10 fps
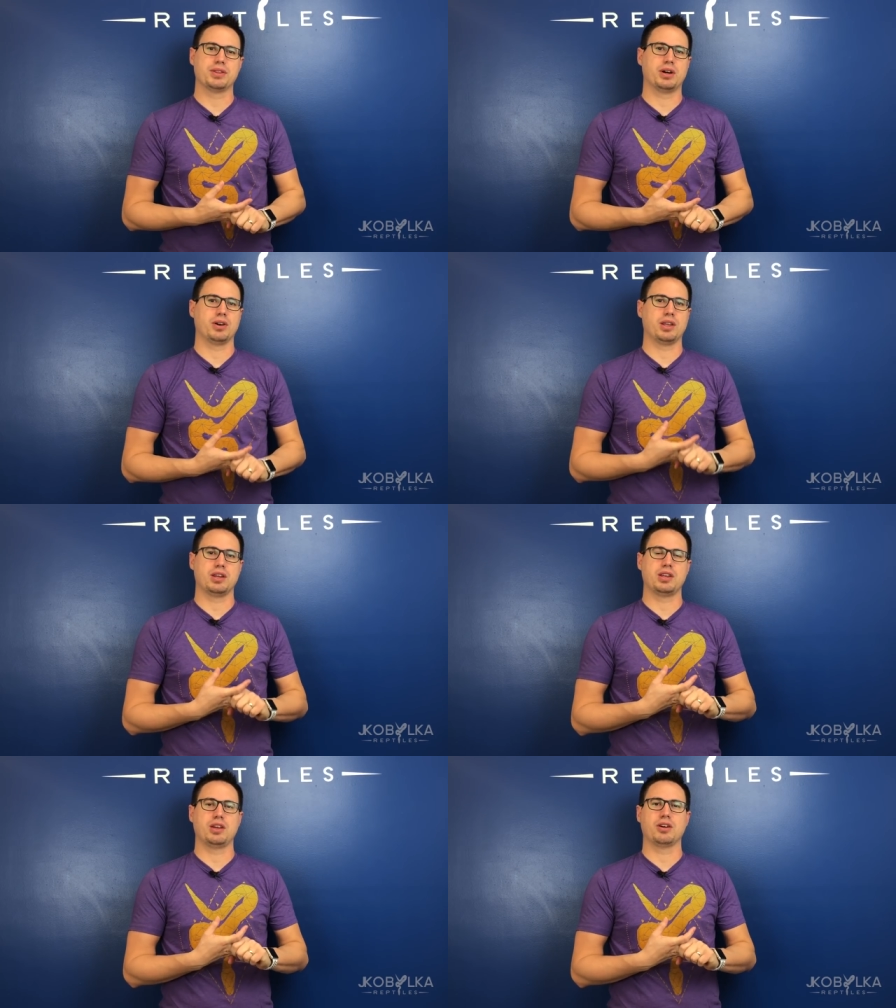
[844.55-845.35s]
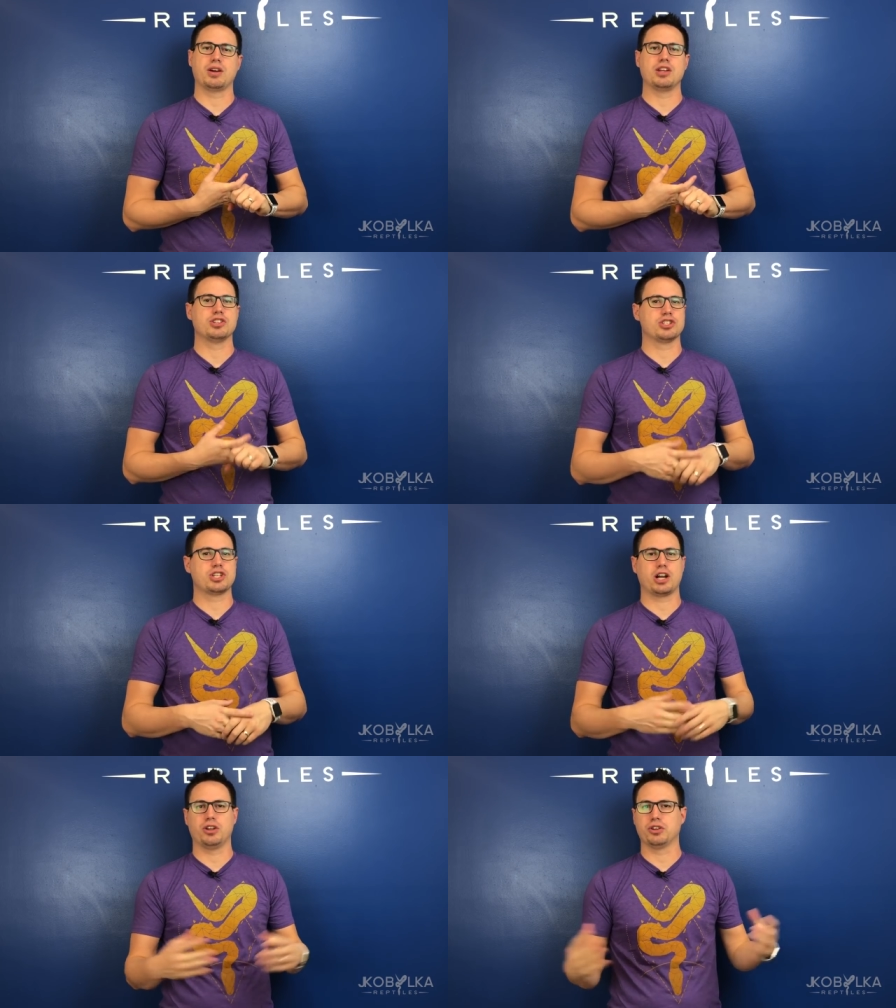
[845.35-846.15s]
I'll get in here and just
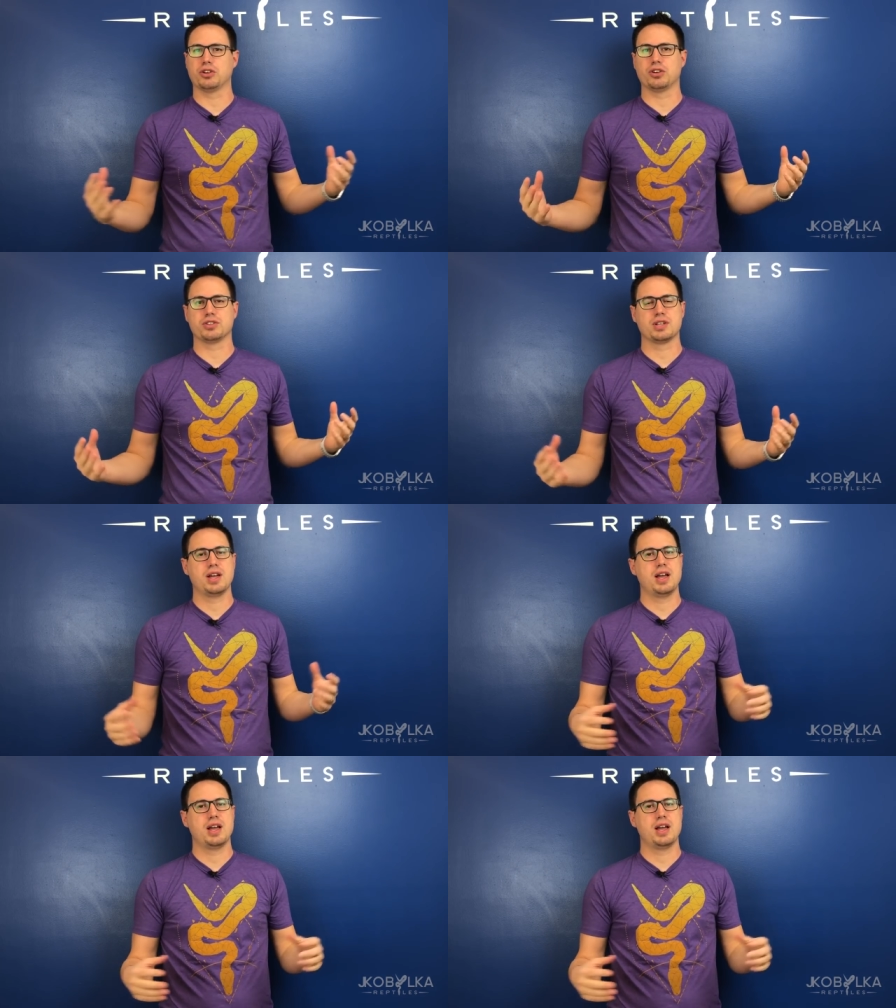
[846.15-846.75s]
check all the girls.